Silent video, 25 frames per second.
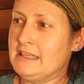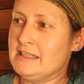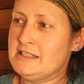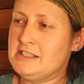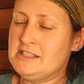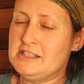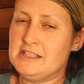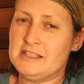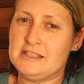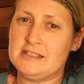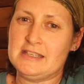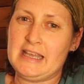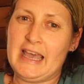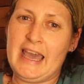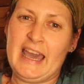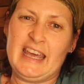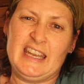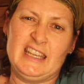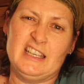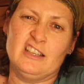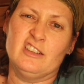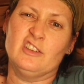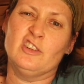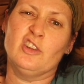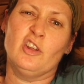It's just
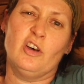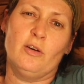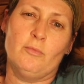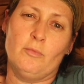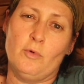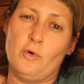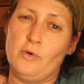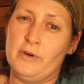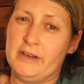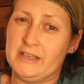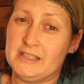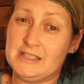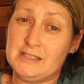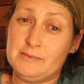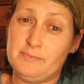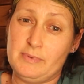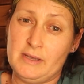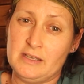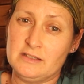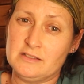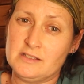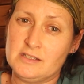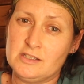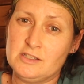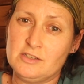adding a lot more
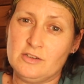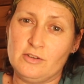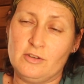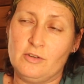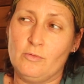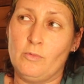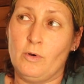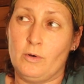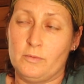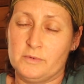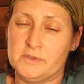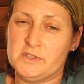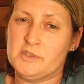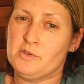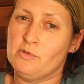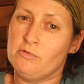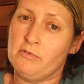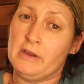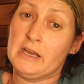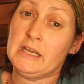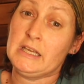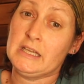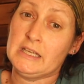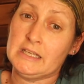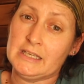expense to what was
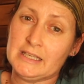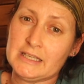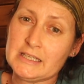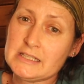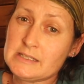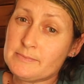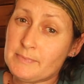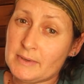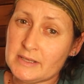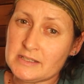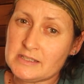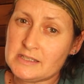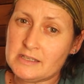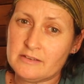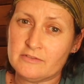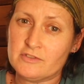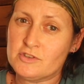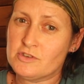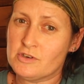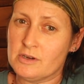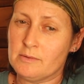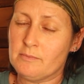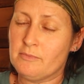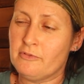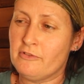already an expensive
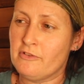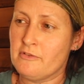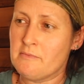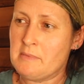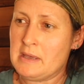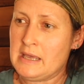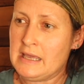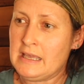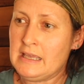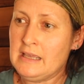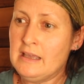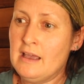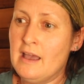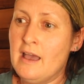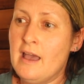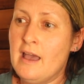trip for me.